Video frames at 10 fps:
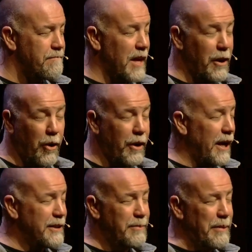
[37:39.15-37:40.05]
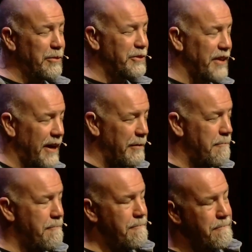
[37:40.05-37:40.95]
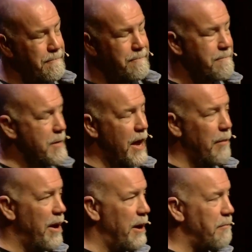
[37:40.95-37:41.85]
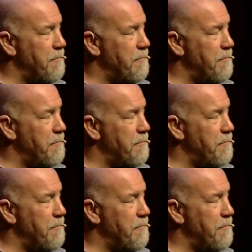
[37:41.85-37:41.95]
And all God's people said, Amen.